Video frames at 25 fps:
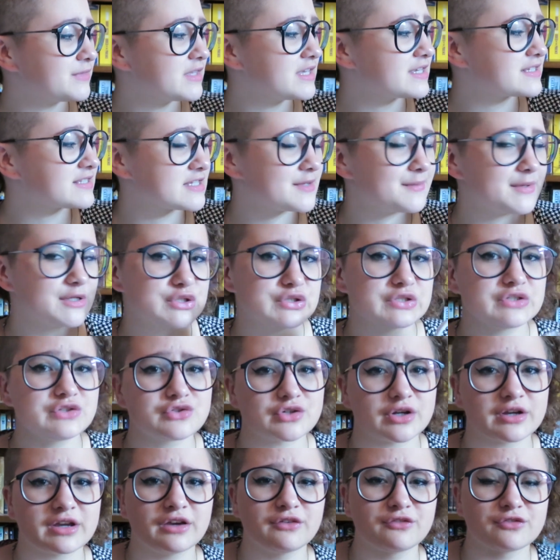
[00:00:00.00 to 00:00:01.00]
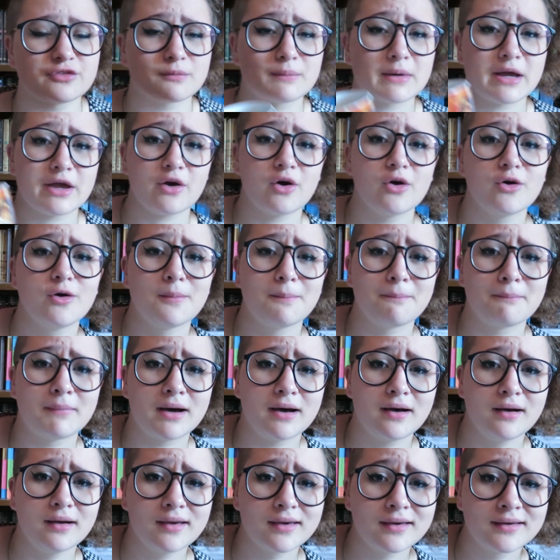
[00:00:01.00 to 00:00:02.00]
yes, I'm actually drinking from my own
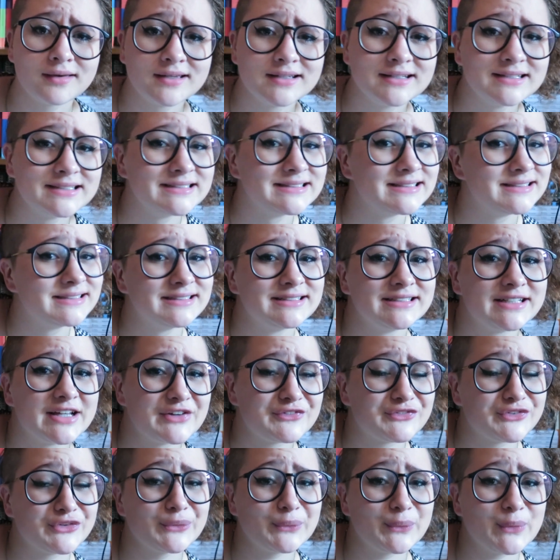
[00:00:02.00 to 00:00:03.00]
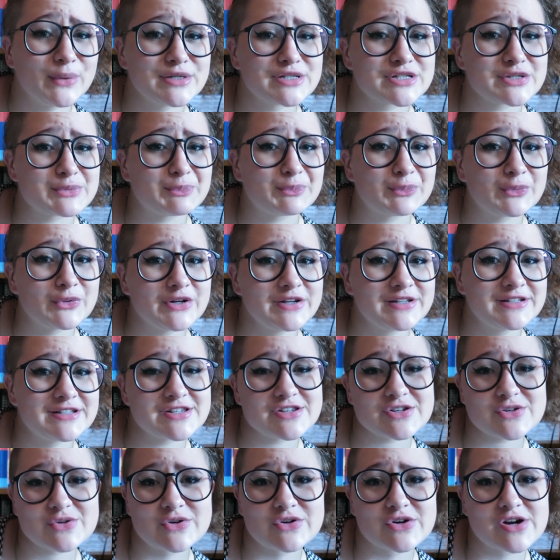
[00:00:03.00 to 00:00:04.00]
mug. If you want a
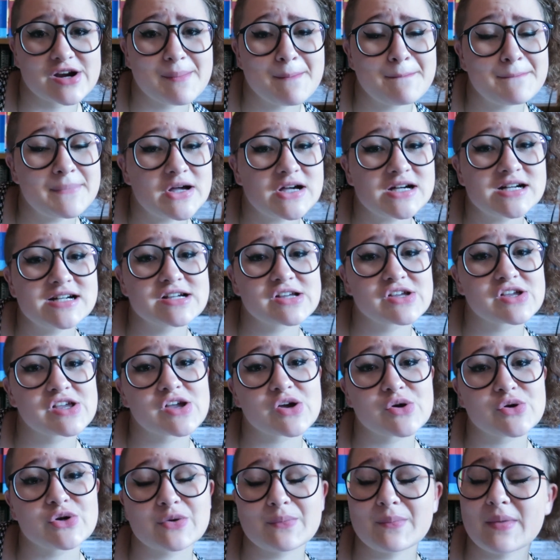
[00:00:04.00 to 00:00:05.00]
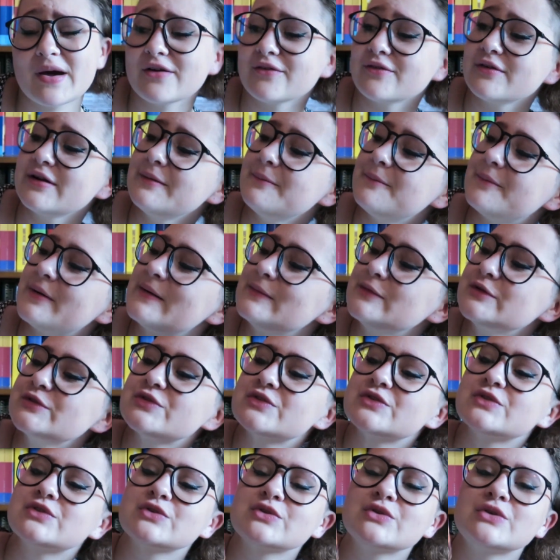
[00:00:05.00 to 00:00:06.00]
print or a mug, go to my Redbubble
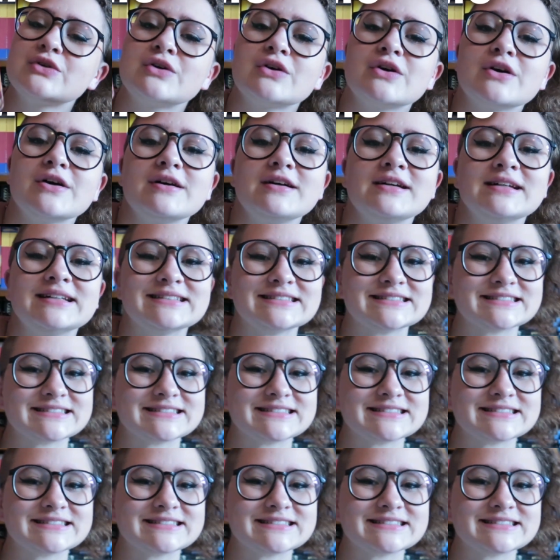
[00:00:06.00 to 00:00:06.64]
store.